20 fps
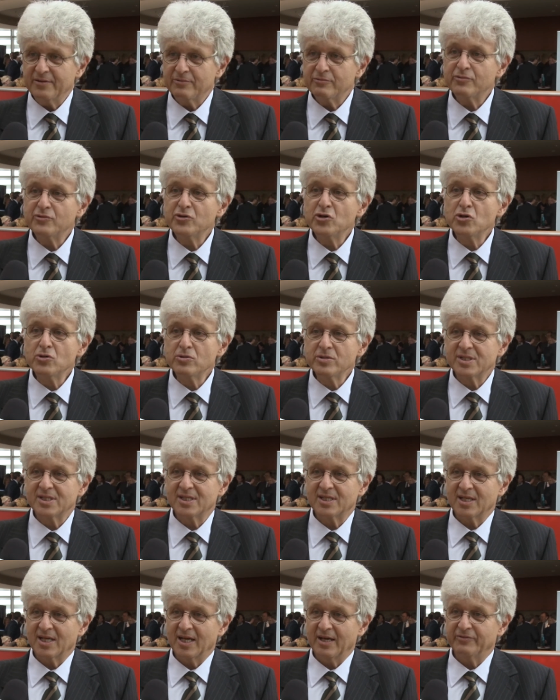the
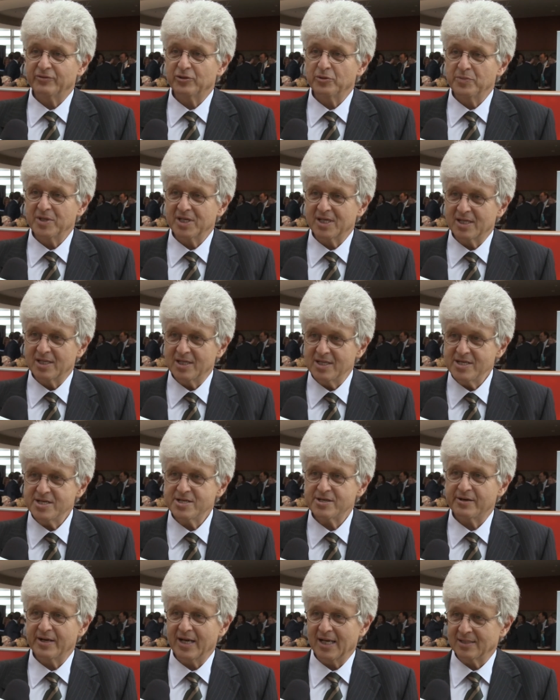rules have to be
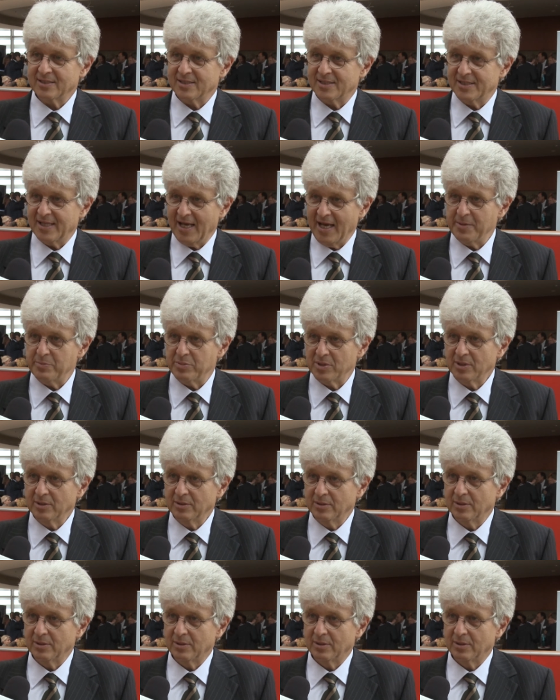clear and stable.